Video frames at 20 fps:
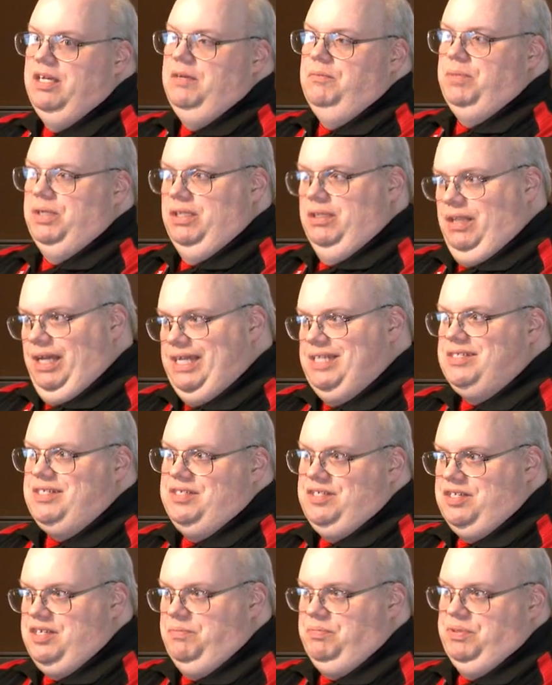but
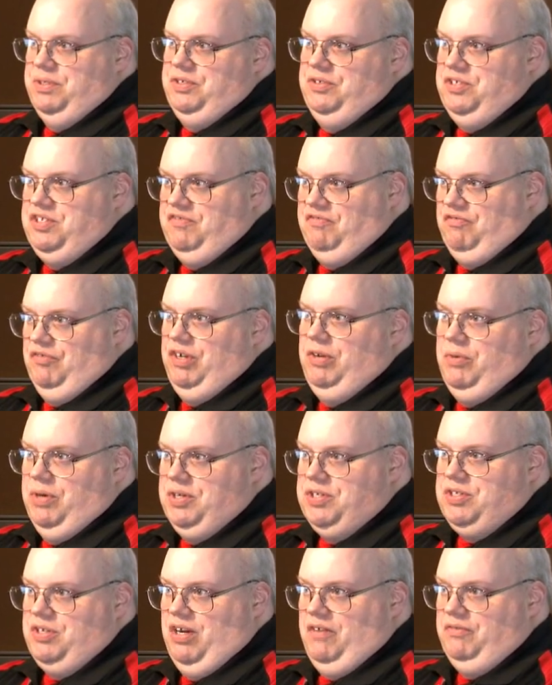licensed to produce
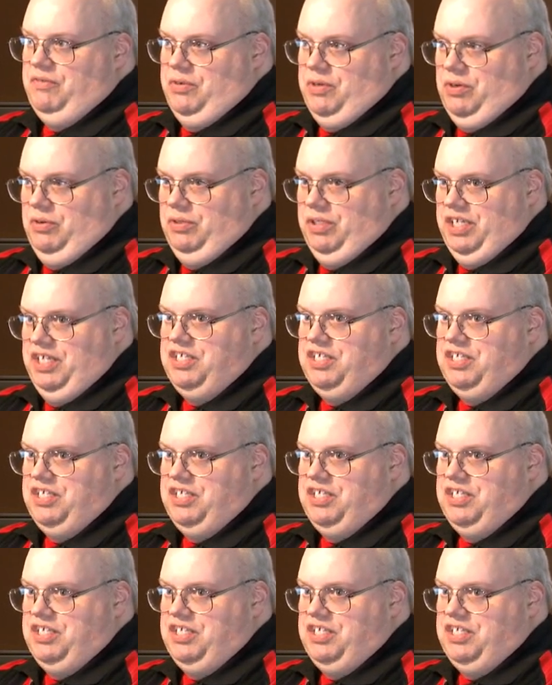freeware software only.